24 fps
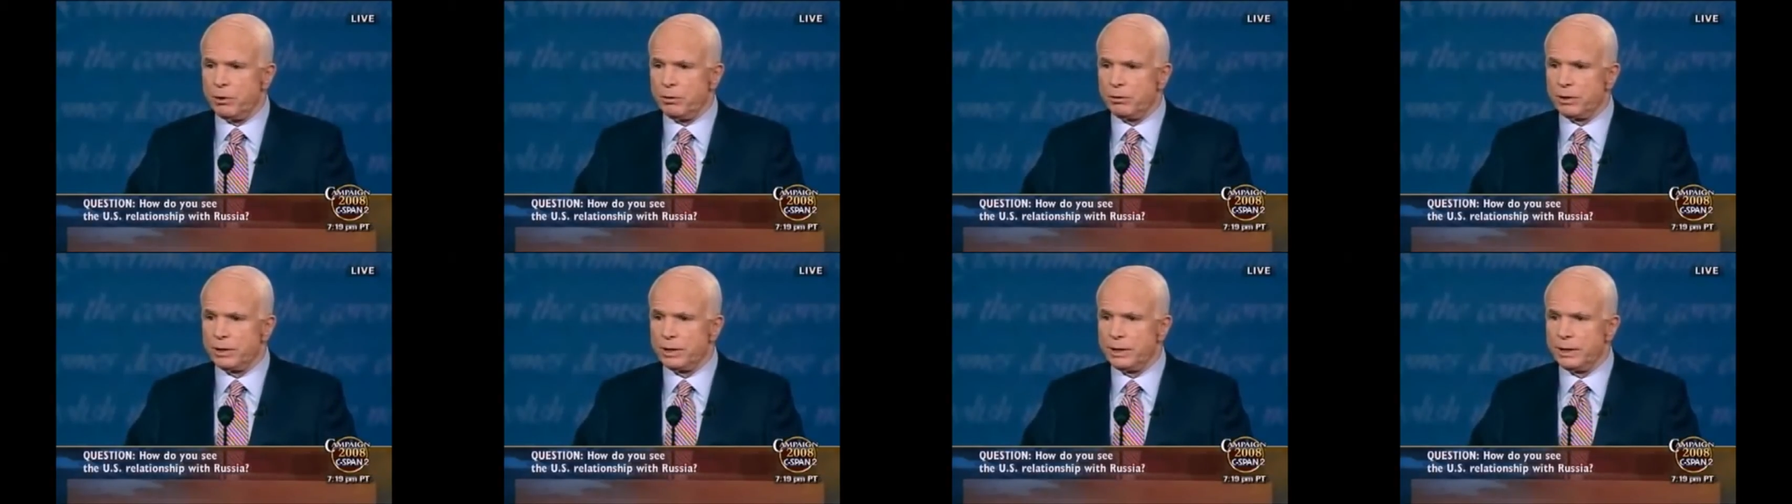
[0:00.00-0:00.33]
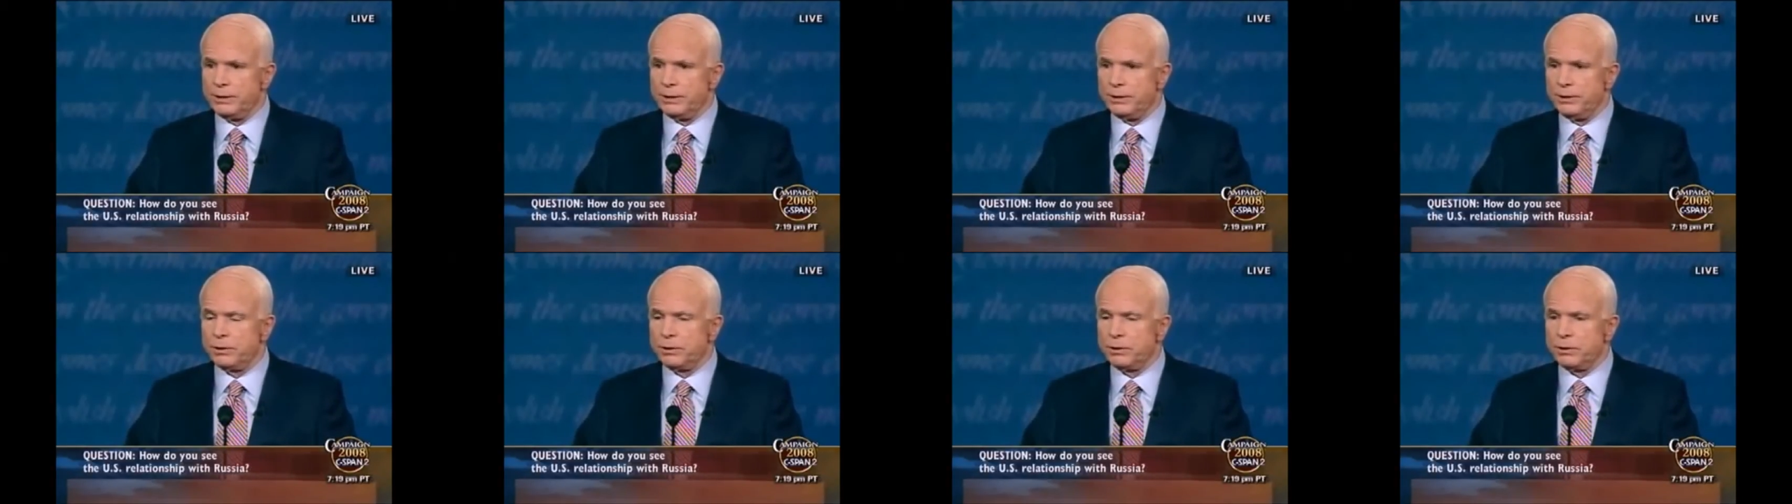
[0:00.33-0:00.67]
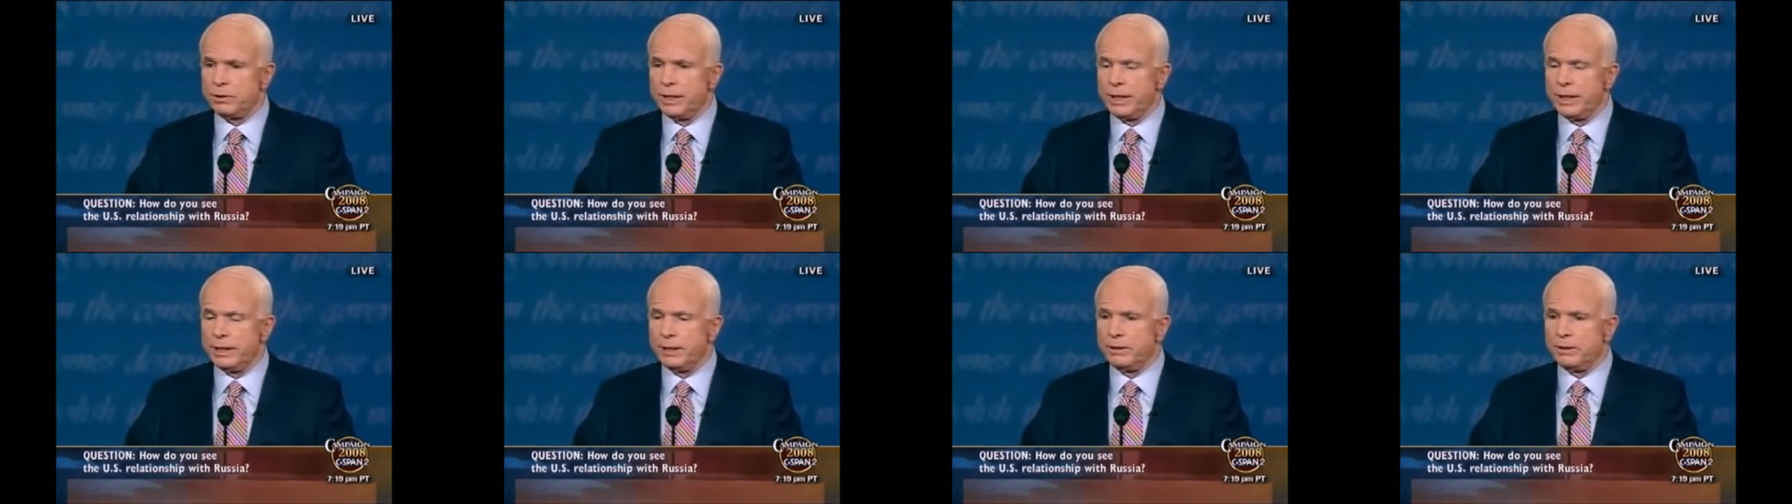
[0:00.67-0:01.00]
Poland, and
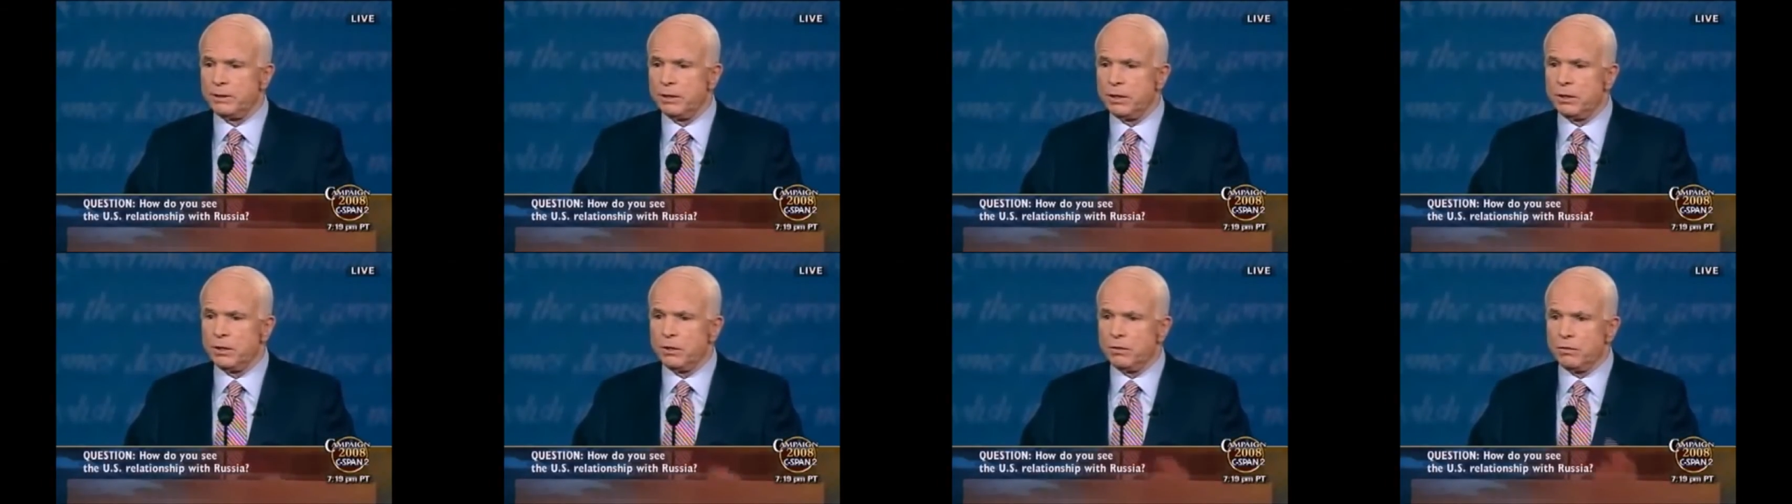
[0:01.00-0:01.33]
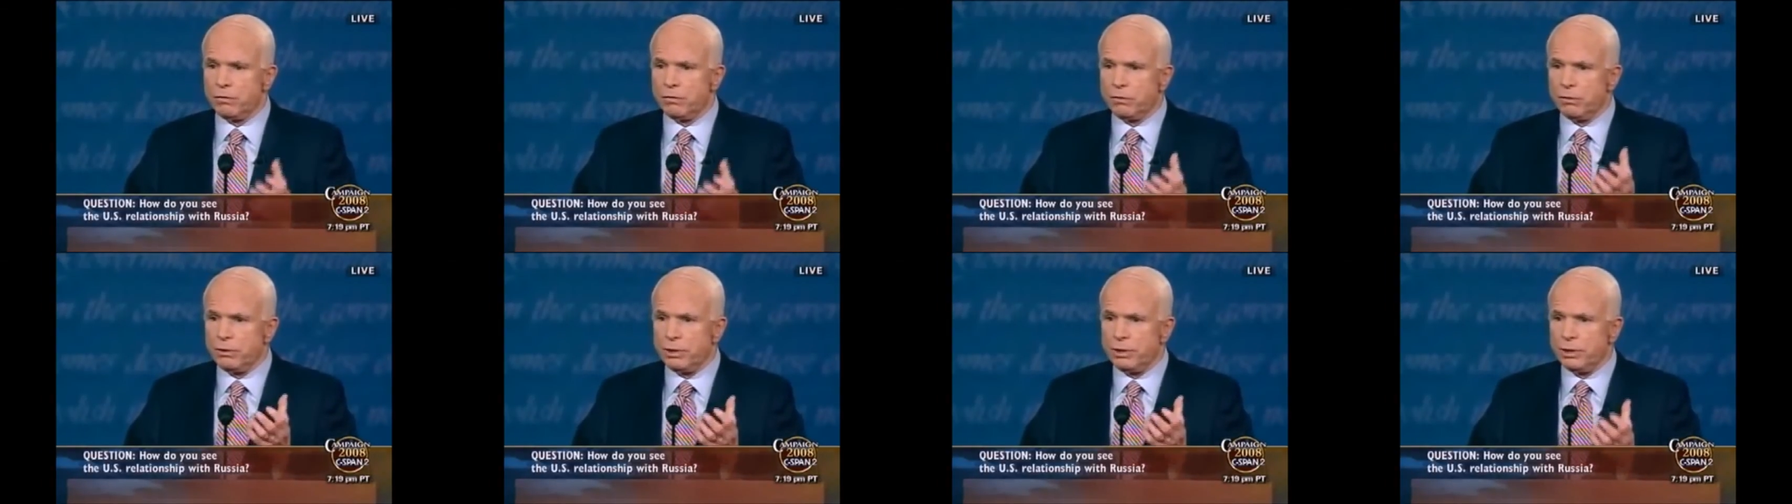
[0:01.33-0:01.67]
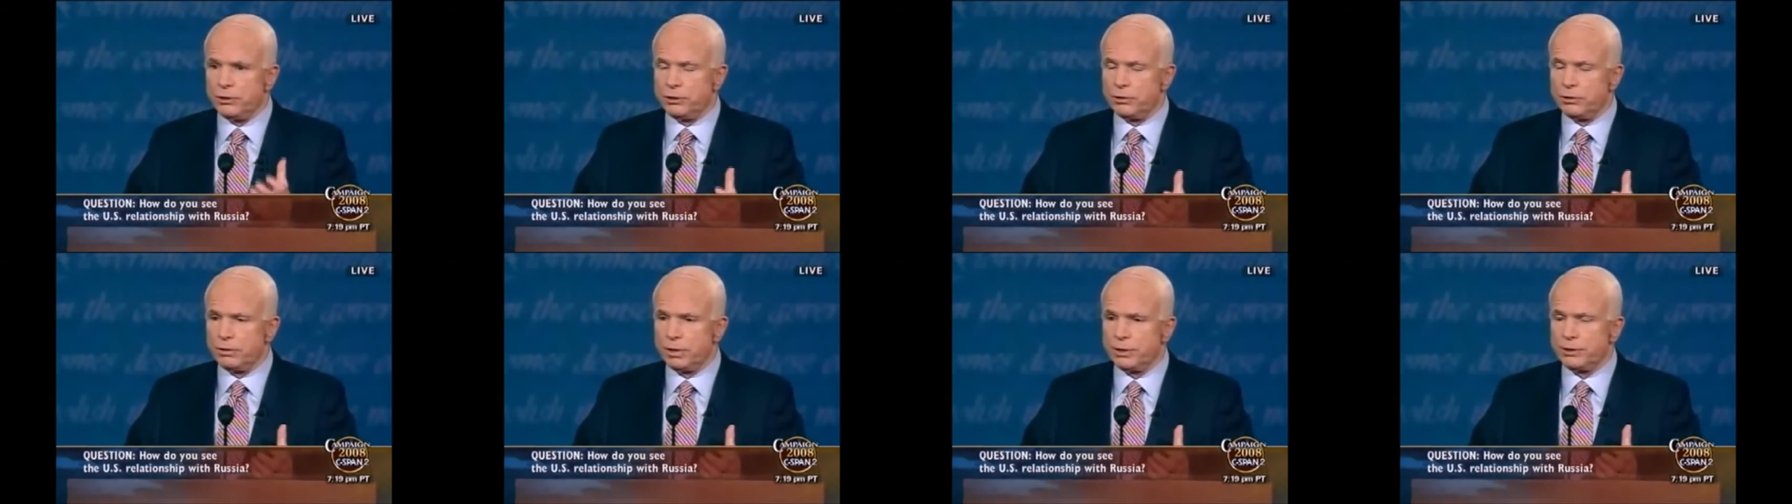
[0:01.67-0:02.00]
Ukraine flew
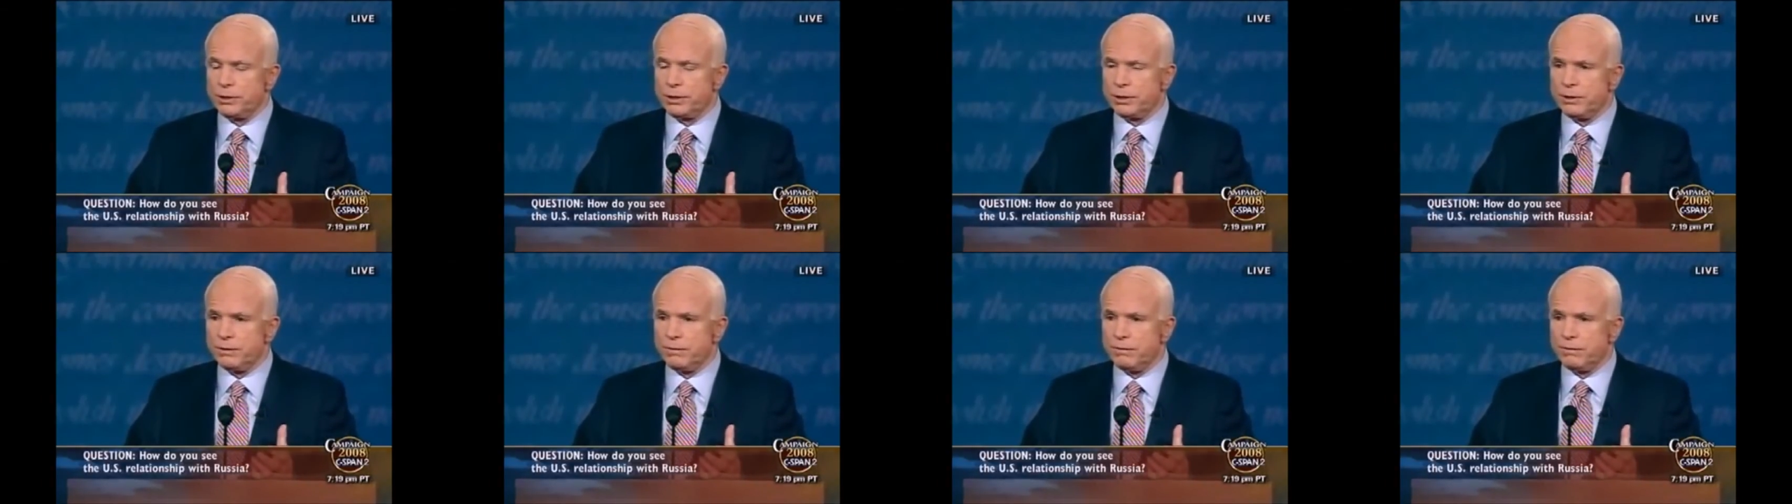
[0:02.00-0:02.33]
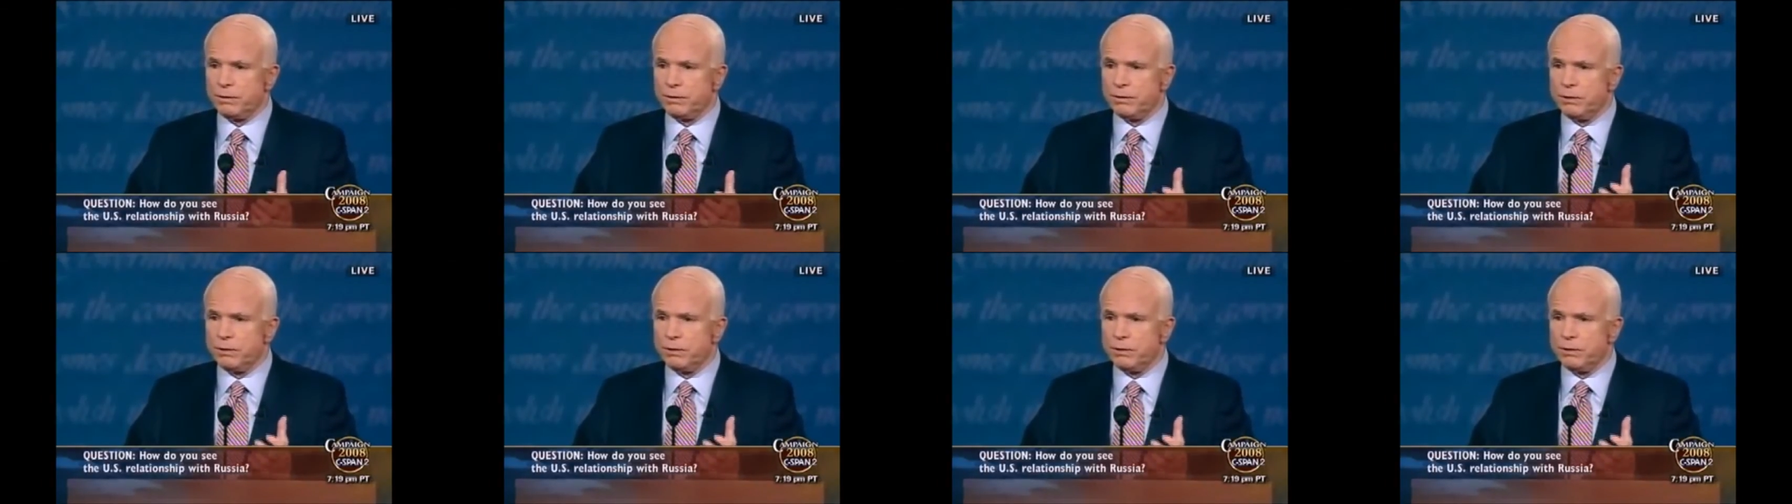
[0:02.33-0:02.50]
to Georgia,